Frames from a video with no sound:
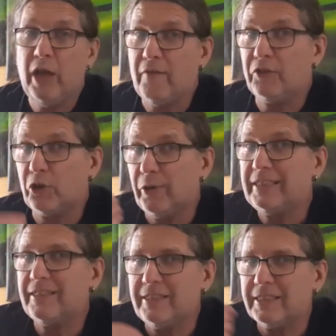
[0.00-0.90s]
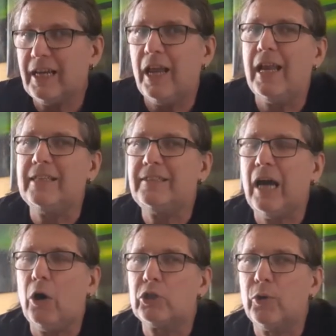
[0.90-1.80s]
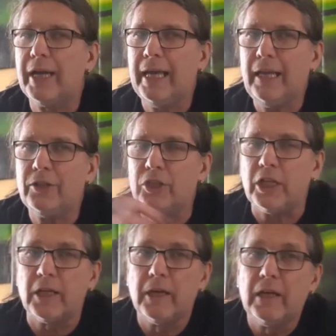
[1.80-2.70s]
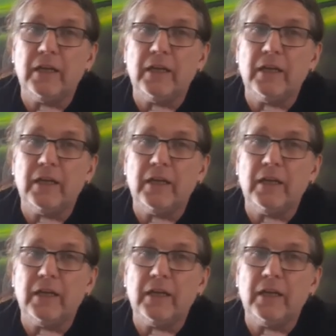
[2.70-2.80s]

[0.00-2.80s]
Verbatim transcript: have the crystal skull as the outgoing energy,